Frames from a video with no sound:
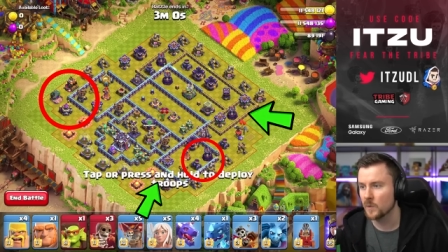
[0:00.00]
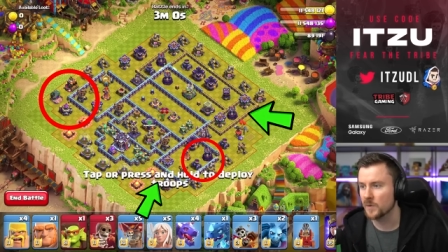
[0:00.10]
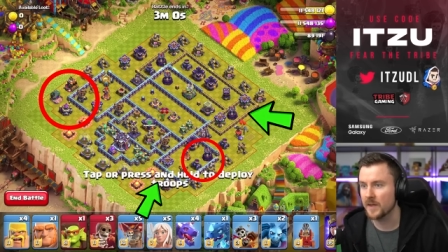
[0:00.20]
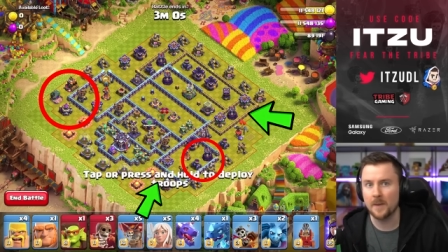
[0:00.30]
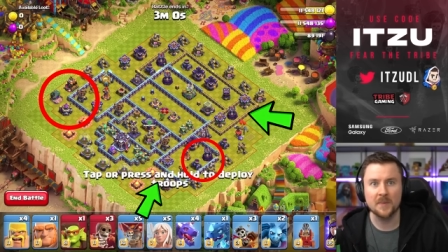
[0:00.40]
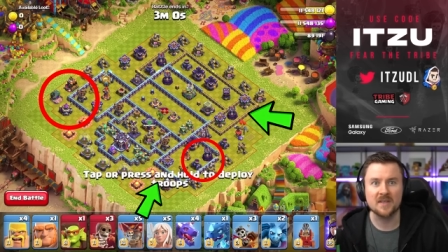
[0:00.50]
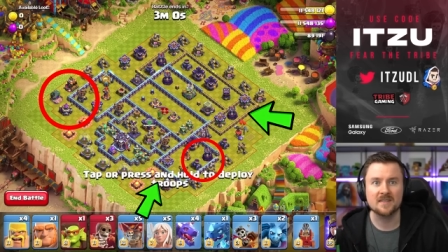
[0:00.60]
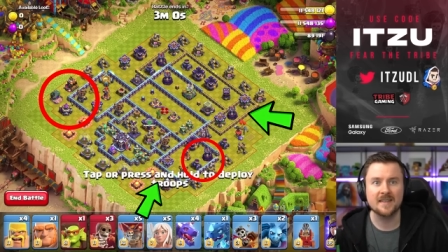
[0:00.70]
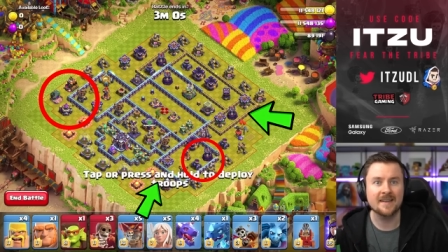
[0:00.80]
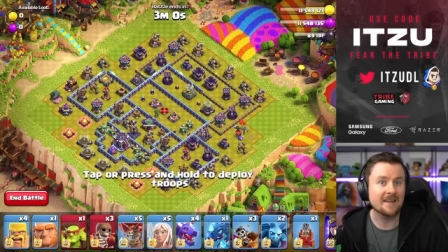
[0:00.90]
That being
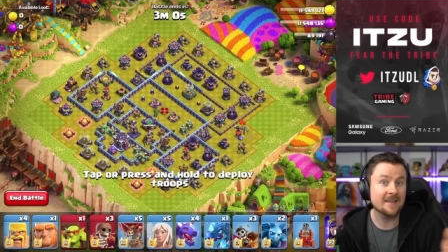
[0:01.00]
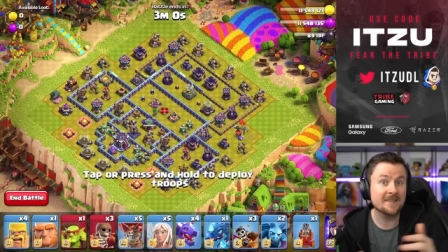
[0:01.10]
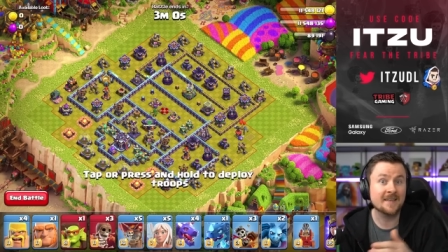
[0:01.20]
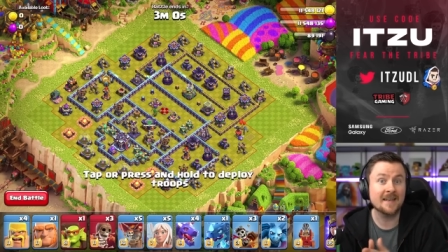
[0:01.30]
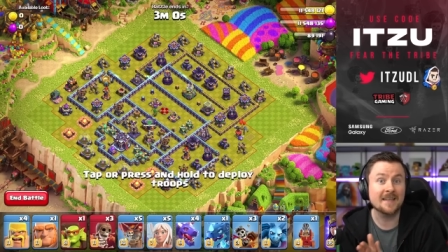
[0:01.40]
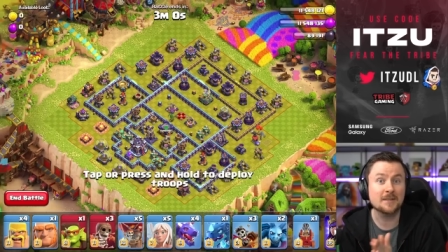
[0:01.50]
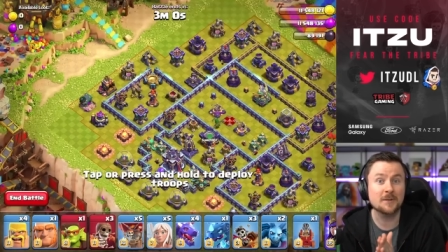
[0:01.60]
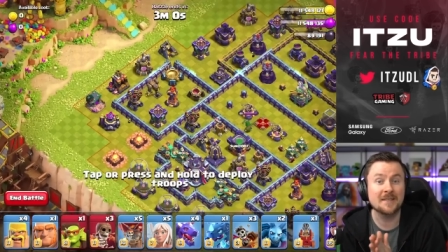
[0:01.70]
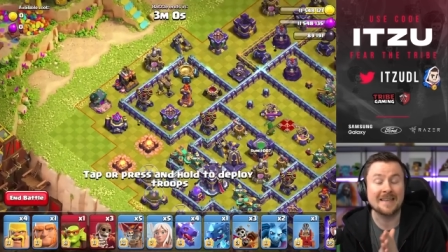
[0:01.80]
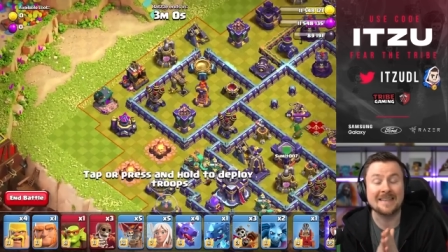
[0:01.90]
said, let's get into
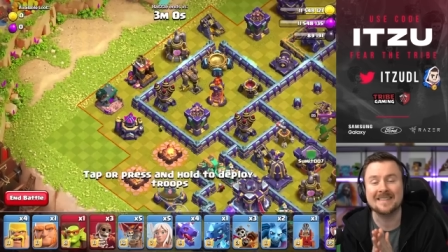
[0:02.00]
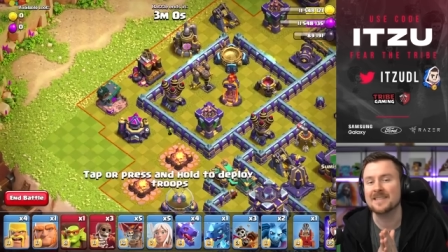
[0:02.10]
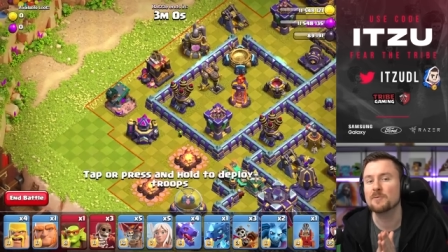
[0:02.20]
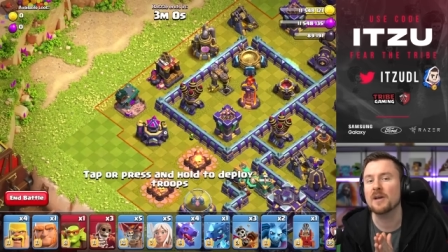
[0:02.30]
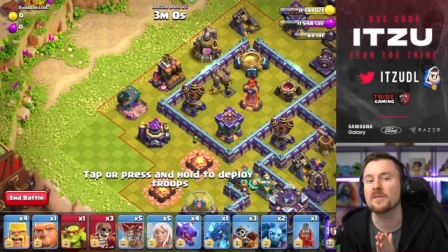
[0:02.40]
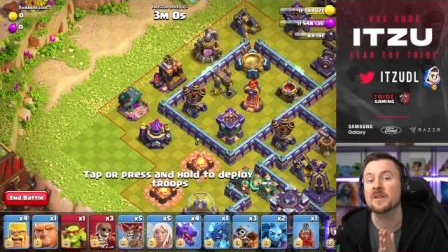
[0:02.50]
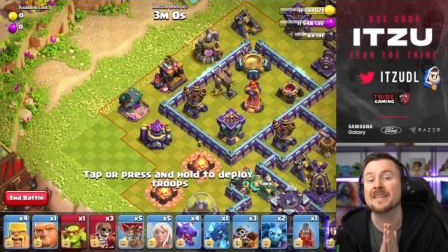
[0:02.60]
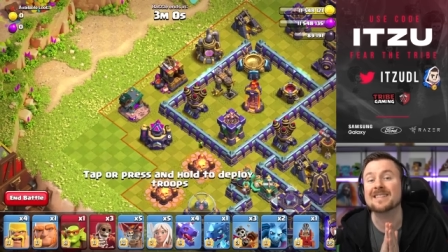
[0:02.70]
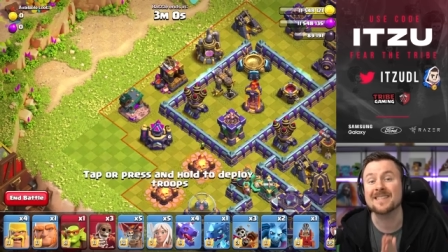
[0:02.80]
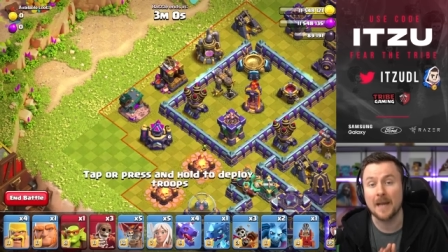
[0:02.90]
it and let's do
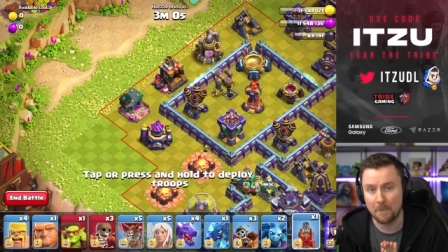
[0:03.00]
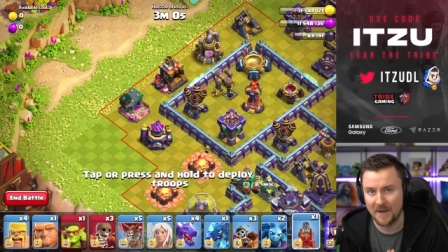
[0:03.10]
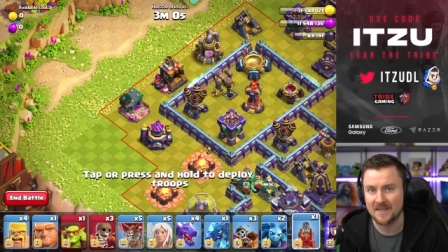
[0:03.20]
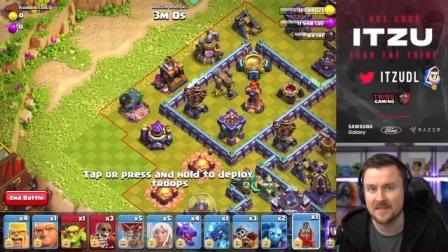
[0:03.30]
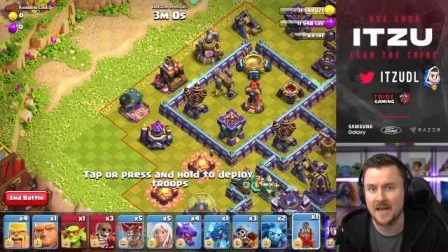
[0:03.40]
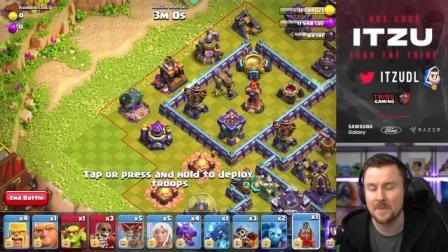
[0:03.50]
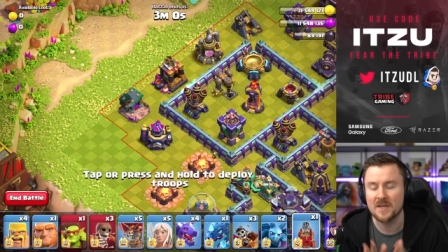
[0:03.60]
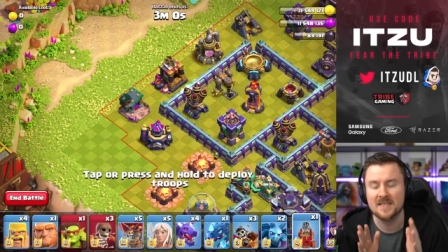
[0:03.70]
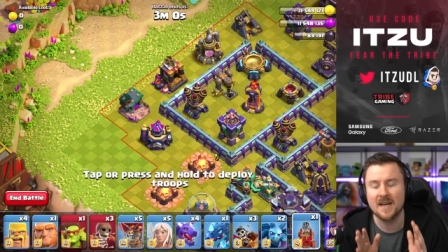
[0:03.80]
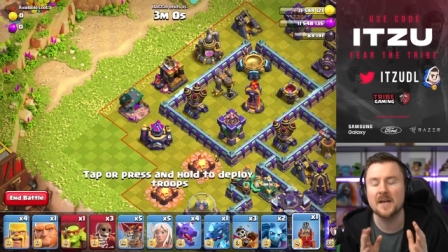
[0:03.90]
everything step by step.
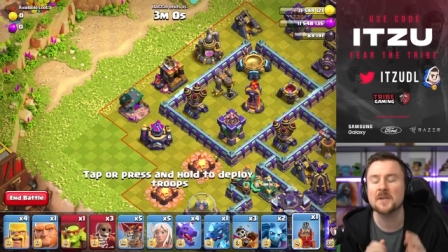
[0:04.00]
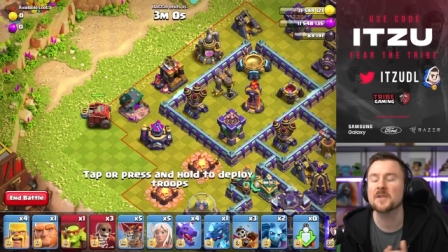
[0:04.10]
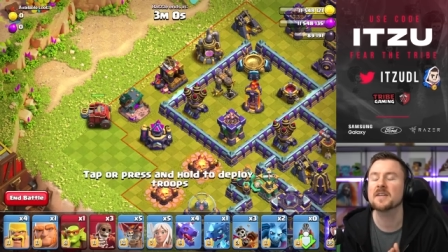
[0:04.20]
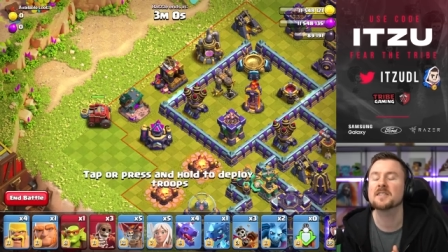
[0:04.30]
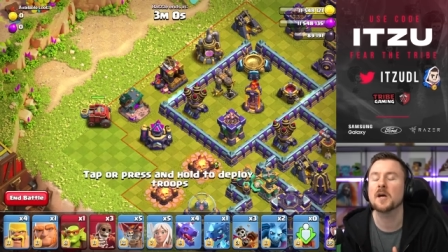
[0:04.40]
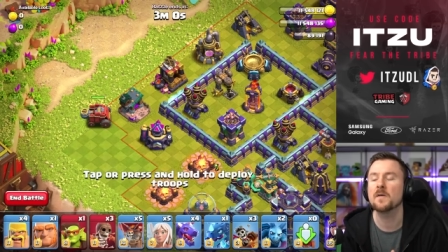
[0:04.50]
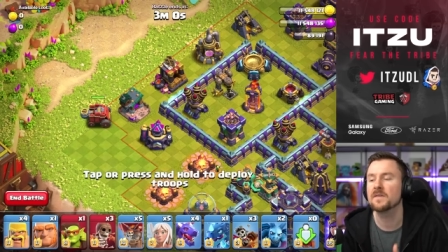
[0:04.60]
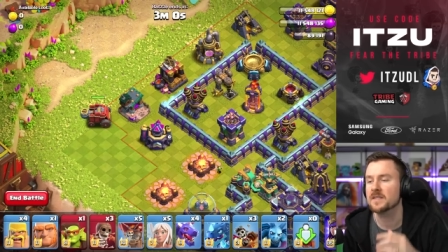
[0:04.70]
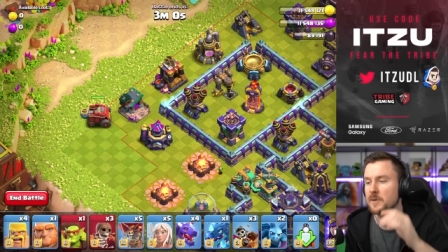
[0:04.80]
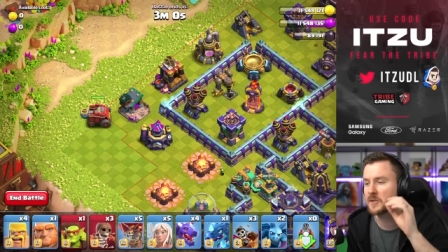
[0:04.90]
Starting things off
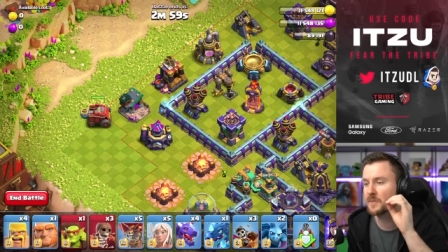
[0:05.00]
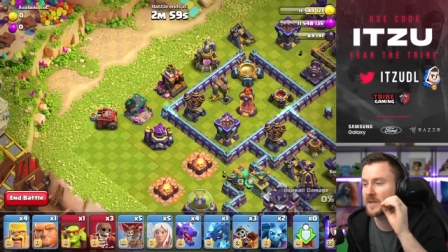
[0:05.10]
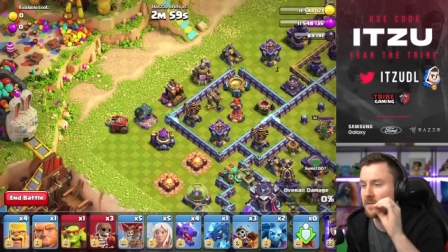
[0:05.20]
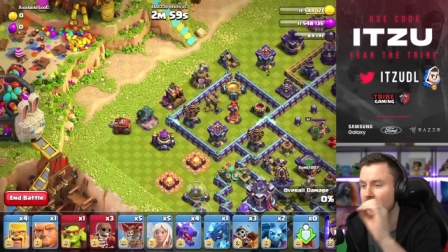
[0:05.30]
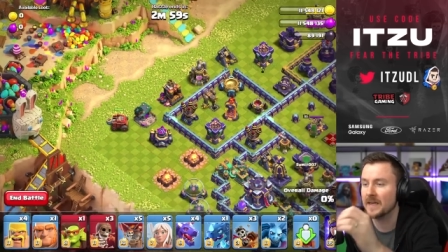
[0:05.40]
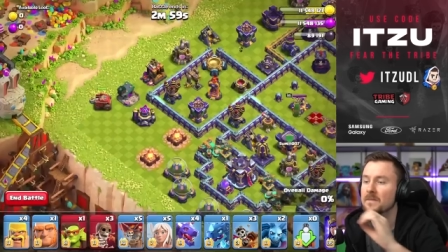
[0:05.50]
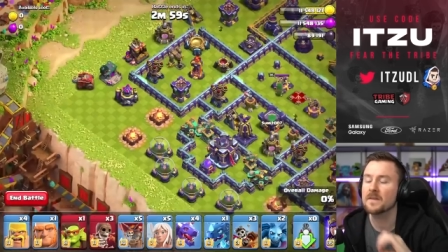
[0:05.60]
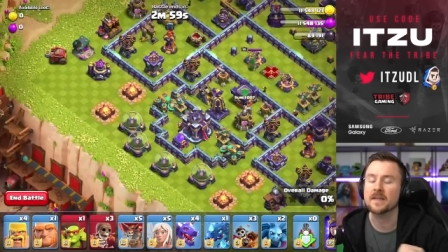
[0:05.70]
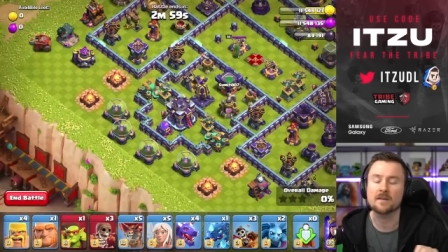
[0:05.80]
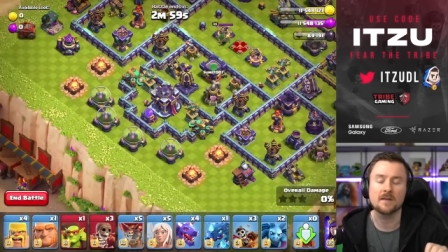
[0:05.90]
is going to be the flame
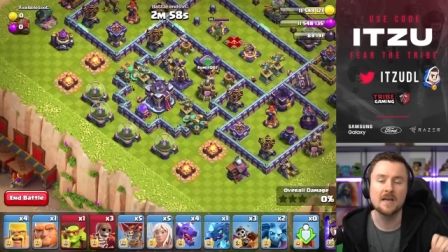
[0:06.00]
flinger.